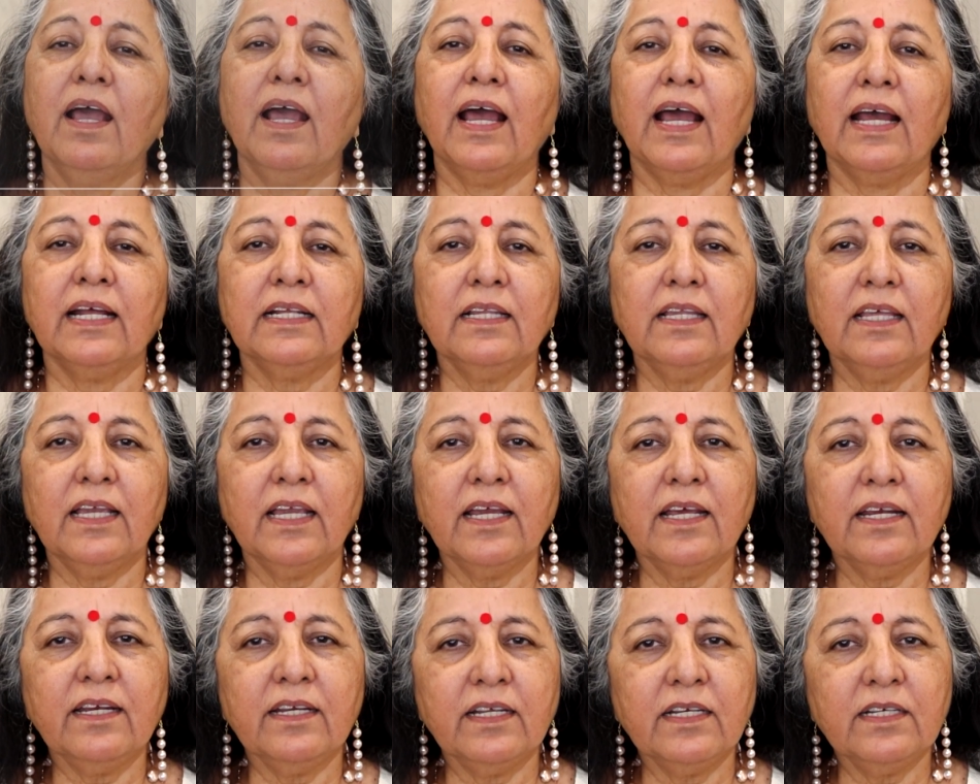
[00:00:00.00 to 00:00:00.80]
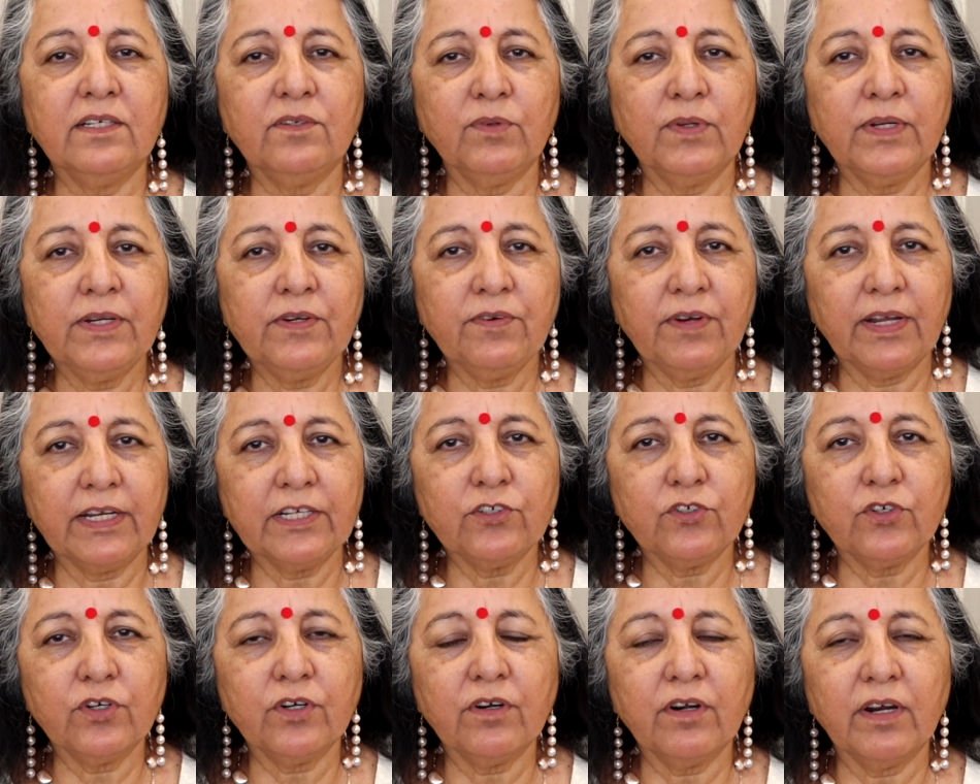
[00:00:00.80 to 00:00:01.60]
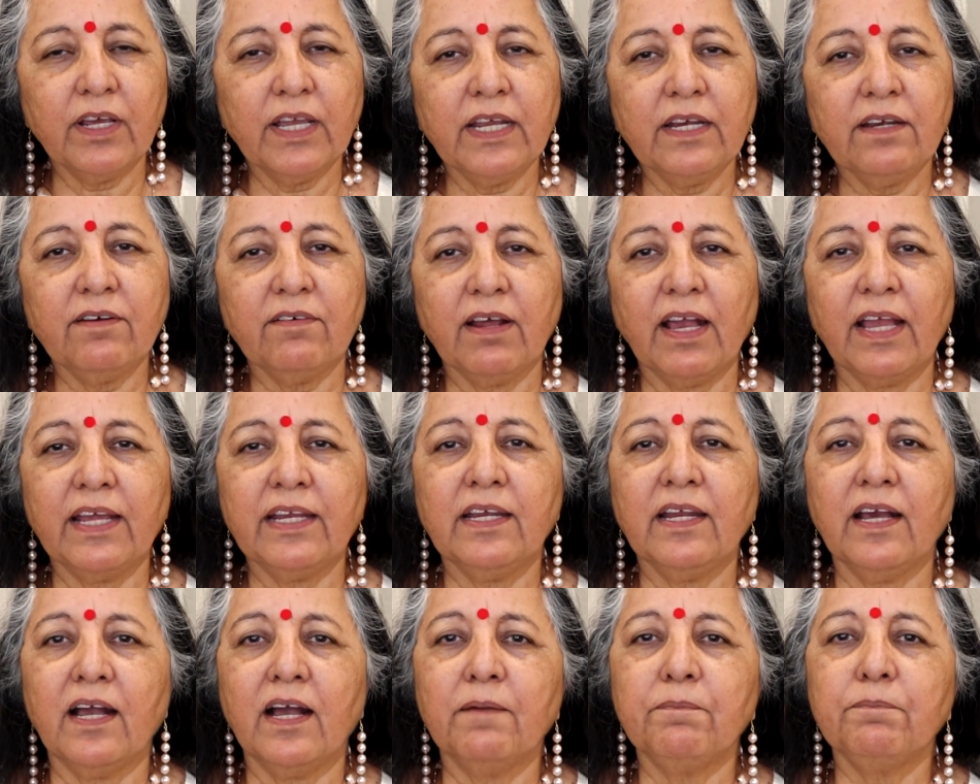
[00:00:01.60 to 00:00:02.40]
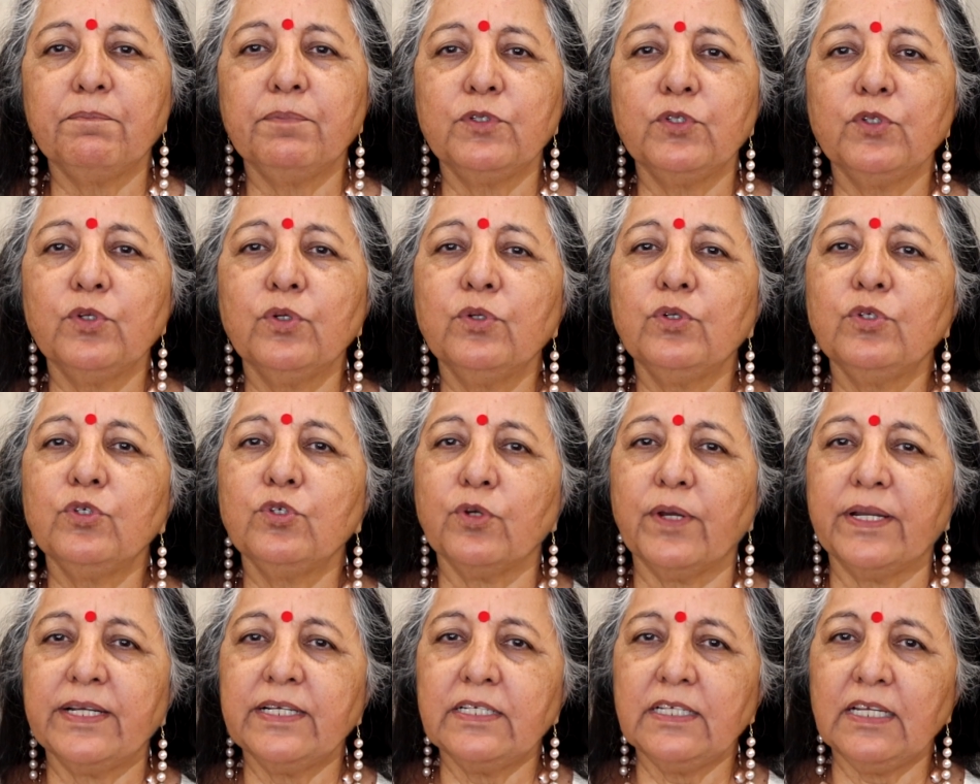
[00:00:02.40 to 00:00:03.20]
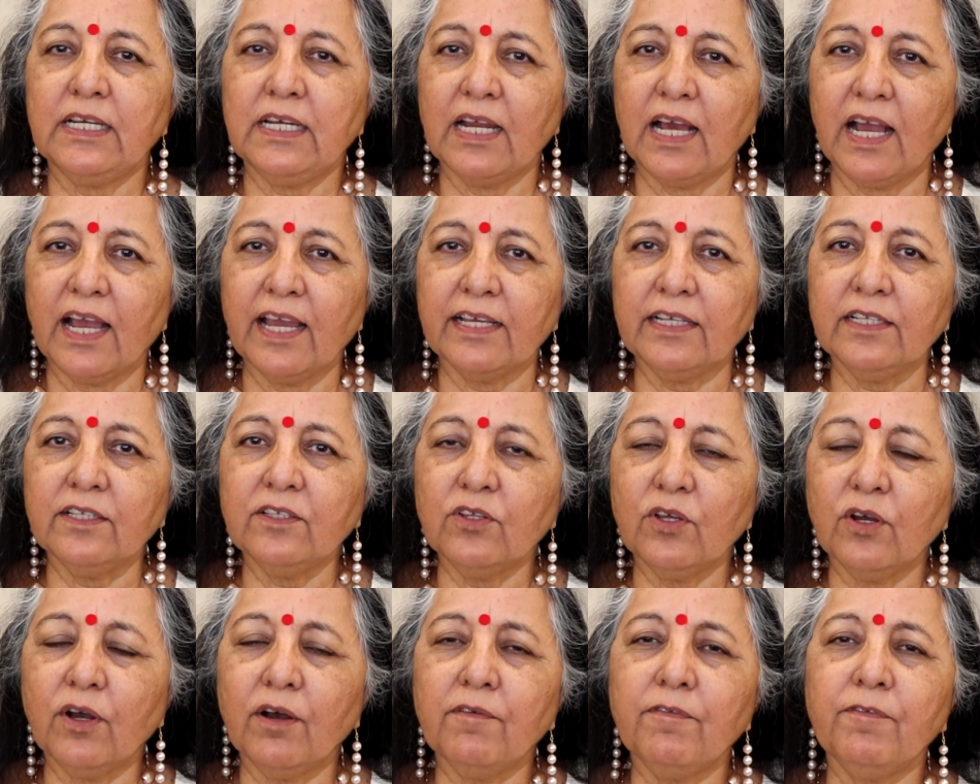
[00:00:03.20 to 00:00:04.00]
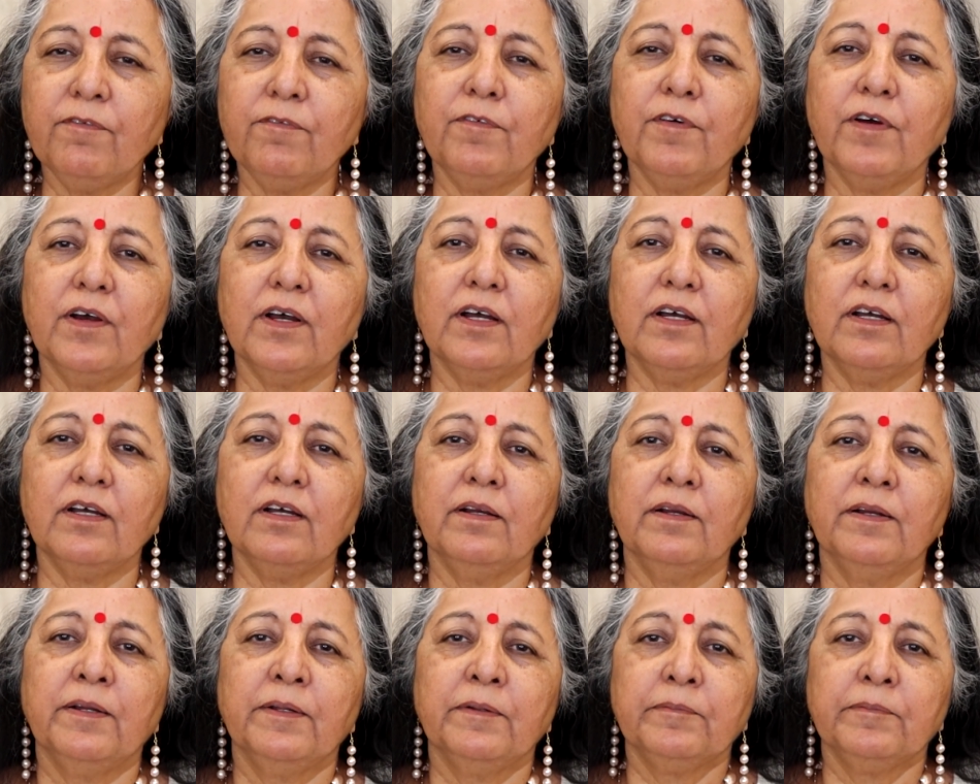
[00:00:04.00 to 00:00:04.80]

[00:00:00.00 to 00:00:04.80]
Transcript: and there it will retrograde right up to twenty-ninth of uh,